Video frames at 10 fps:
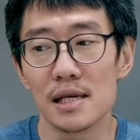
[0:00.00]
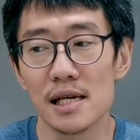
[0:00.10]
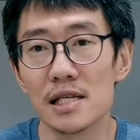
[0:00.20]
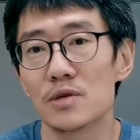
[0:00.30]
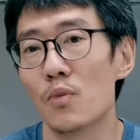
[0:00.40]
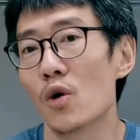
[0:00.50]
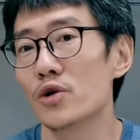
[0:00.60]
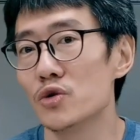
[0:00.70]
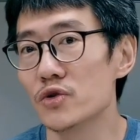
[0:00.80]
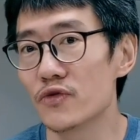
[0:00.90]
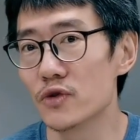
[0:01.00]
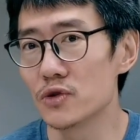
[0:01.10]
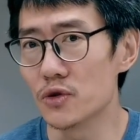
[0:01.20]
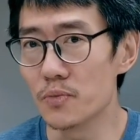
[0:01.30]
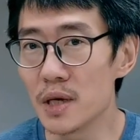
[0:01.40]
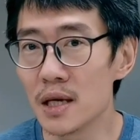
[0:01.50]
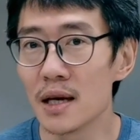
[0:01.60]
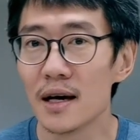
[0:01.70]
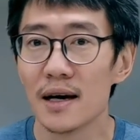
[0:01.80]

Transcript: is more useful to me